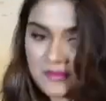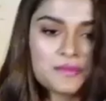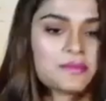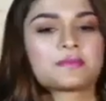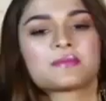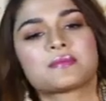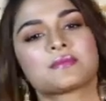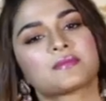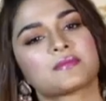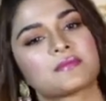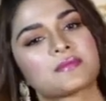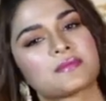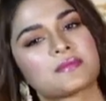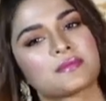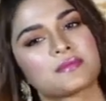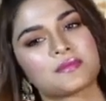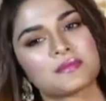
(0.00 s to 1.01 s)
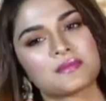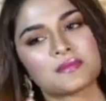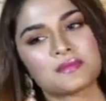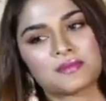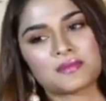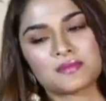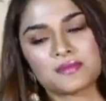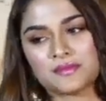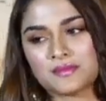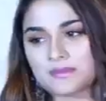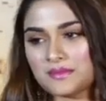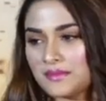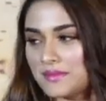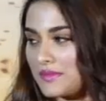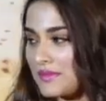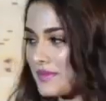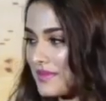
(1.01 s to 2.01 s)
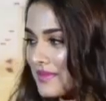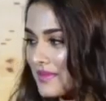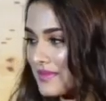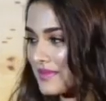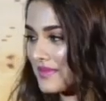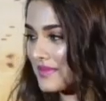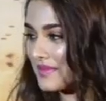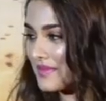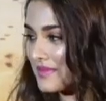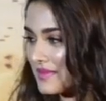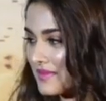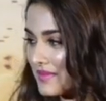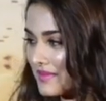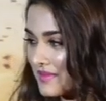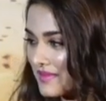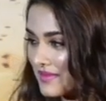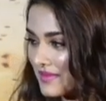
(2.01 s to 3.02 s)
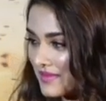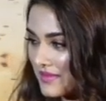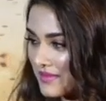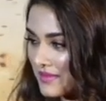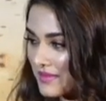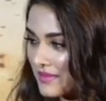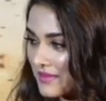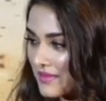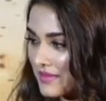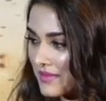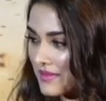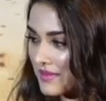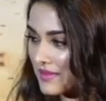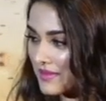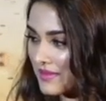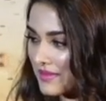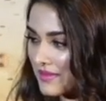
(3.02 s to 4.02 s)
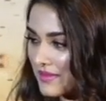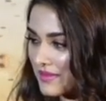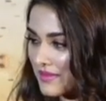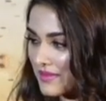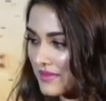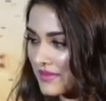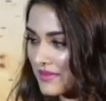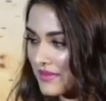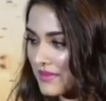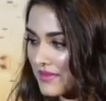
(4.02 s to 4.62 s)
The person shown says nothing.